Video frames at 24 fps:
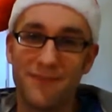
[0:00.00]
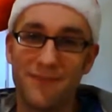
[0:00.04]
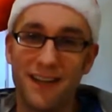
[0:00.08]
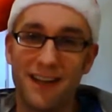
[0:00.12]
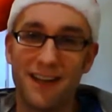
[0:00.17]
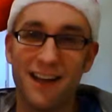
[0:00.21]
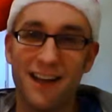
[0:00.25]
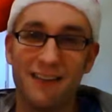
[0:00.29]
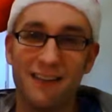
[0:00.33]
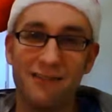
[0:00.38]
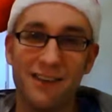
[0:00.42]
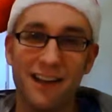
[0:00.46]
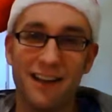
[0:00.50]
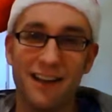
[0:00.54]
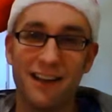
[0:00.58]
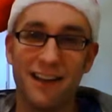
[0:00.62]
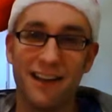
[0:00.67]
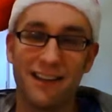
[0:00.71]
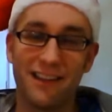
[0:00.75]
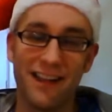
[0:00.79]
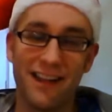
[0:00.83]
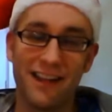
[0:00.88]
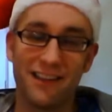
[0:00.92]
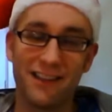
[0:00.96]
And I really
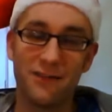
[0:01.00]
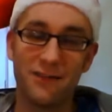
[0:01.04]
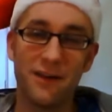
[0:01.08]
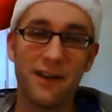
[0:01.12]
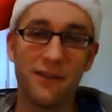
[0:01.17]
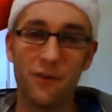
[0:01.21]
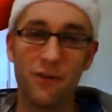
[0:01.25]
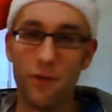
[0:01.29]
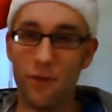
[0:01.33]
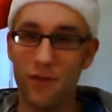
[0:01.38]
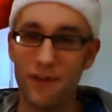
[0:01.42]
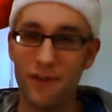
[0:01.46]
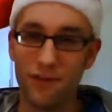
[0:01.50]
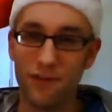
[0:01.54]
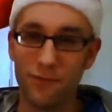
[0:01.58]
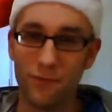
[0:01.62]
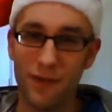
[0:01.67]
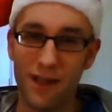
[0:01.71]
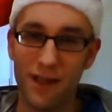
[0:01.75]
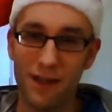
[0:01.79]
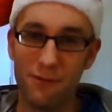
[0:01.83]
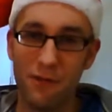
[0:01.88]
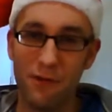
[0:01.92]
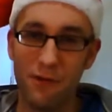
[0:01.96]
like that. So I thought this
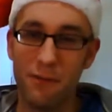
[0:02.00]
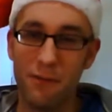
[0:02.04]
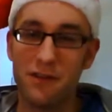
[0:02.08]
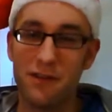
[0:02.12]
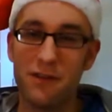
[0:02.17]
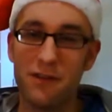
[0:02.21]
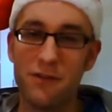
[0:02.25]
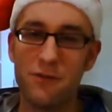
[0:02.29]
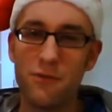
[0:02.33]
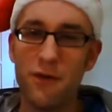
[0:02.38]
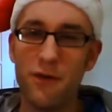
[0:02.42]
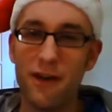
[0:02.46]
week, what we'd do,